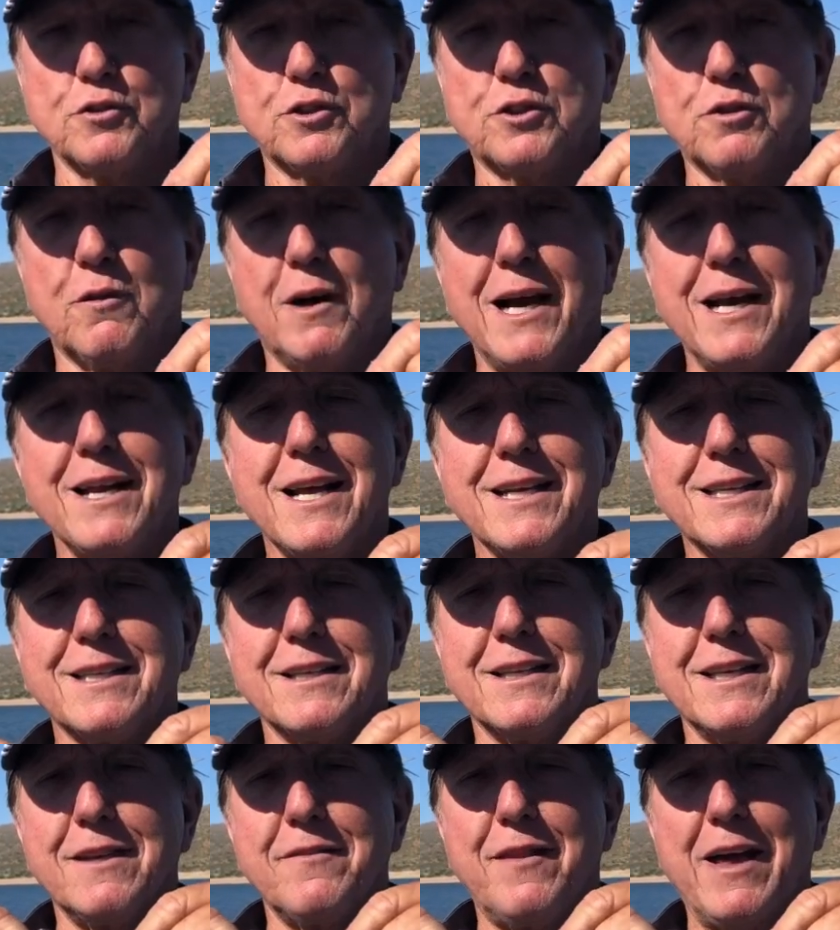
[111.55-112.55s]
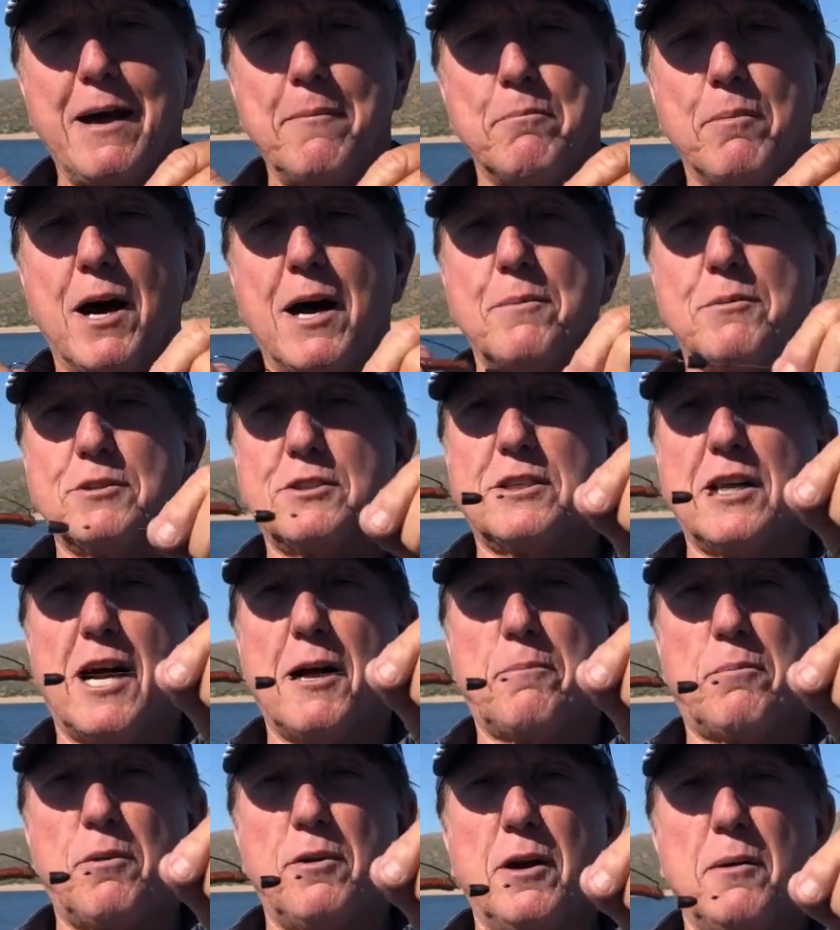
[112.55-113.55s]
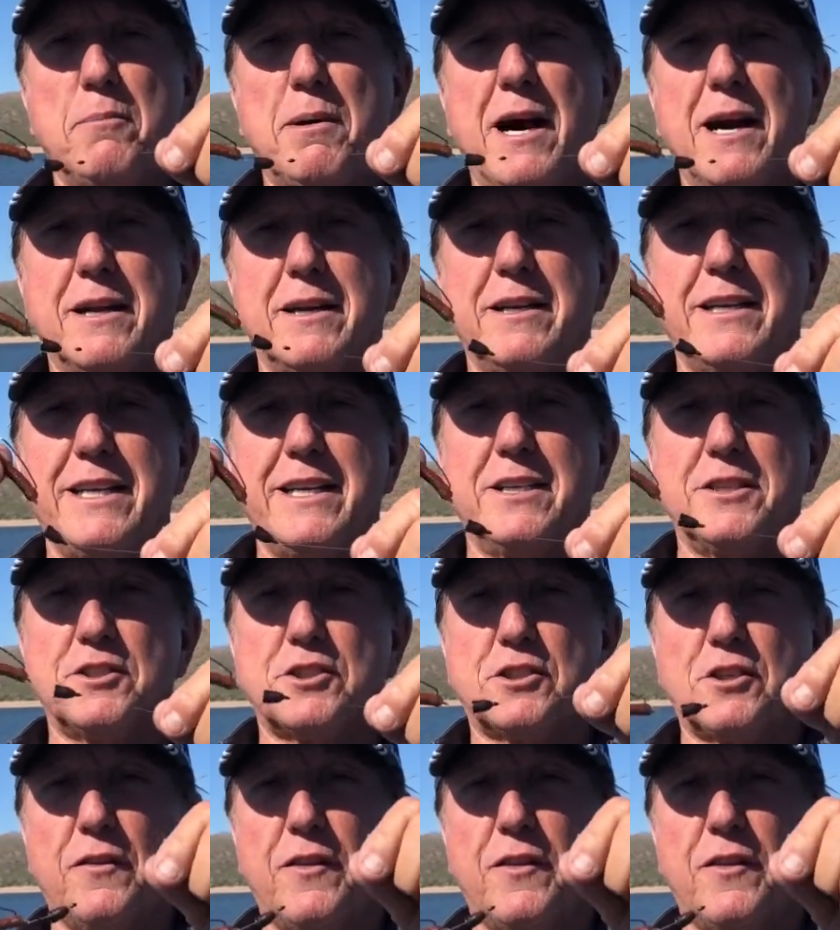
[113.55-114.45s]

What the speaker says: so I like to leave that bobber stopper about an inch so